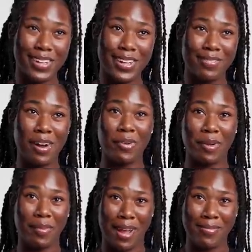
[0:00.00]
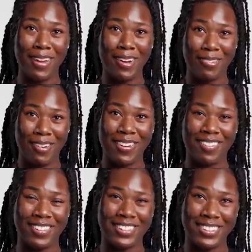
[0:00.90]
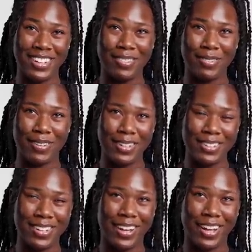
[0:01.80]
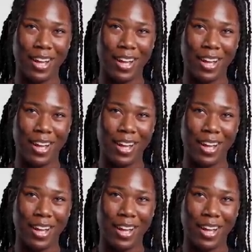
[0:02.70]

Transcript: If I were a black man, why would I resonate with what he's saying?